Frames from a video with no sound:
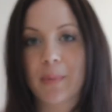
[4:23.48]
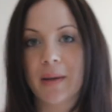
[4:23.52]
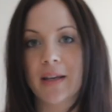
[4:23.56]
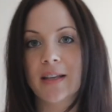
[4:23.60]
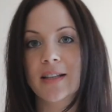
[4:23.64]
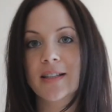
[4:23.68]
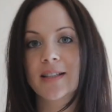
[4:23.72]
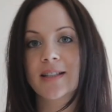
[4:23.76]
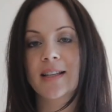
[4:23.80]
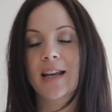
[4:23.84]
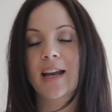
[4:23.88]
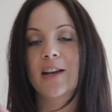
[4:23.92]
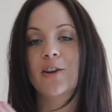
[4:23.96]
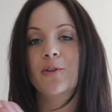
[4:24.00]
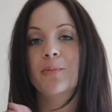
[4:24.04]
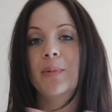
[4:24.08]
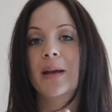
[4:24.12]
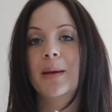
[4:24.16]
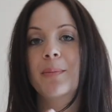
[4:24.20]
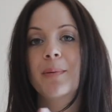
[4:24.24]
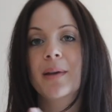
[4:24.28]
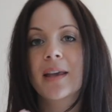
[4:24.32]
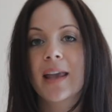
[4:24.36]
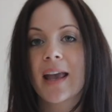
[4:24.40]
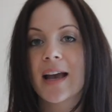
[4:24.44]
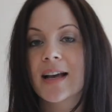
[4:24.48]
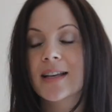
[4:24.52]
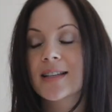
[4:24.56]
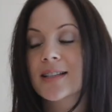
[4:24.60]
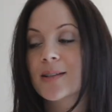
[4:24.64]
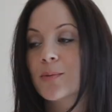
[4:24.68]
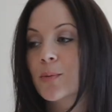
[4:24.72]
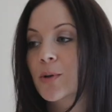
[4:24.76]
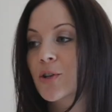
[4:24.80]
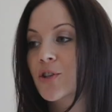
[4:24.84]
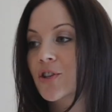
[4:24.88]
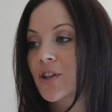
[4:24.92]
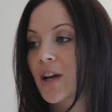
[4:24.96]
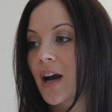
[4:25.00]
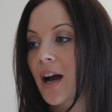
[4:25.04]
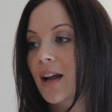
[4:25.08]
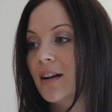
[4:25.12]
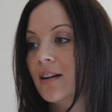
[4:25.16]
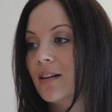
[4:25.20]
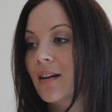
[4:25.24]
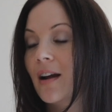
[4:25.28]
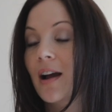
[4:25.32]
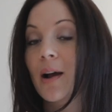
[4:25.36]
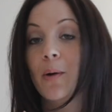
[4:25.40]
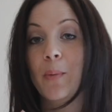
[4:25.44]
piece, can you maybe guess which
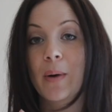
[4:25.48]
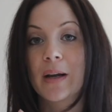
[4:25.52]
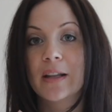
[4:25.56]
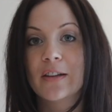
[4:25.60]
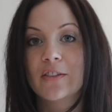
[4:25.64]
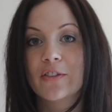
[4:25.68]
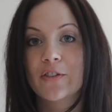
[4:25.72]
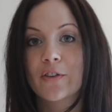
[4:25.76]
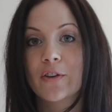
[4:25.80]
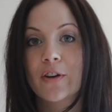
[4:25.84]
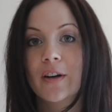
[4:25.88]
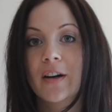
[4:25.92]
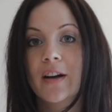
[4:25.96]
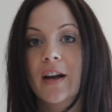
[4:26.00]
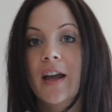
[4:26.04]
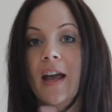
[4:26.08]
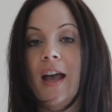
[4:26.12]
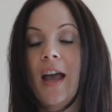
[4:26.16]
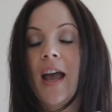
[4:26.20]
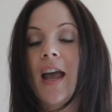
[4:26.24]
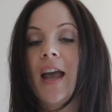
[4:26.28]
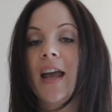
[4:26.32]
color I went for?